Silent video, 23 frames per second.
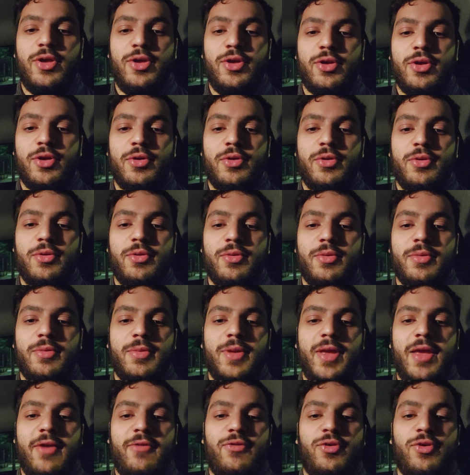you know,
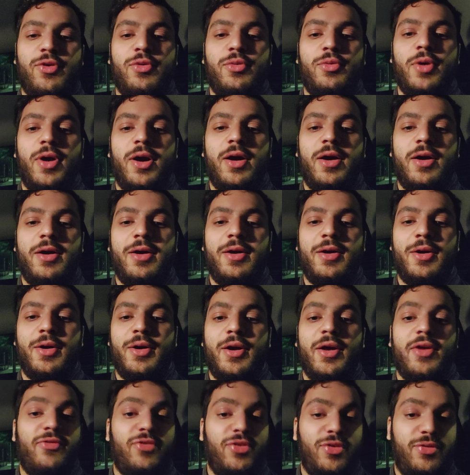if
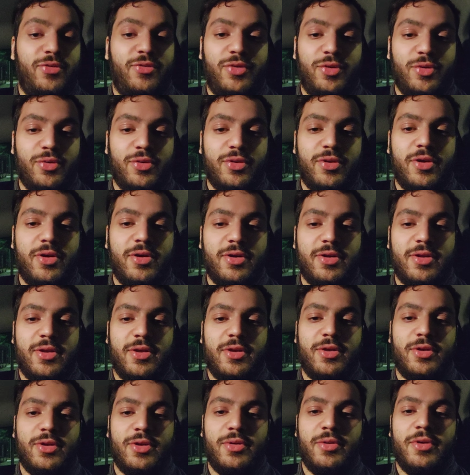you're a doctor,
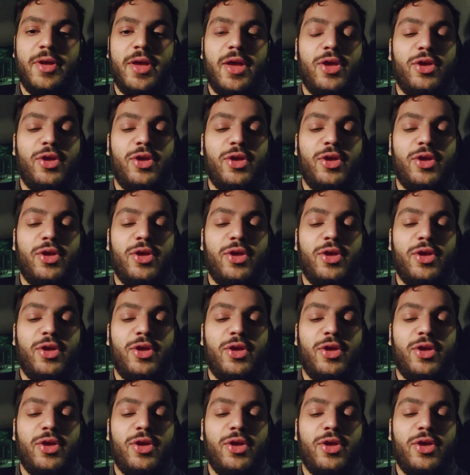you know,